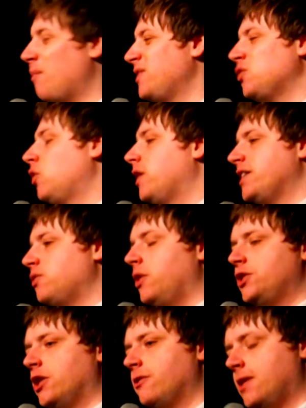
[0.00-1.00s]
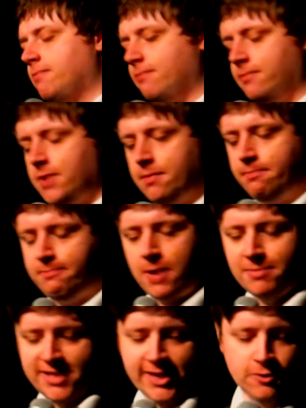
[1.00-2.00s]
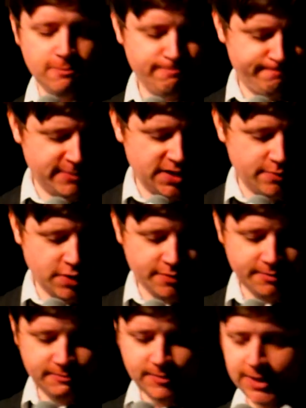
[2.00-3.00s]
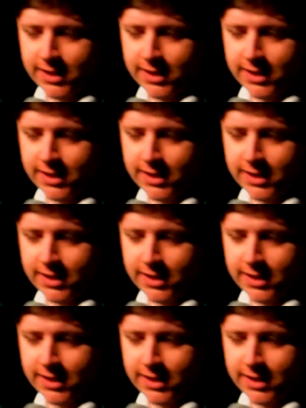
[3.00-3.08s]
It's all a joke. I'm single at the moment.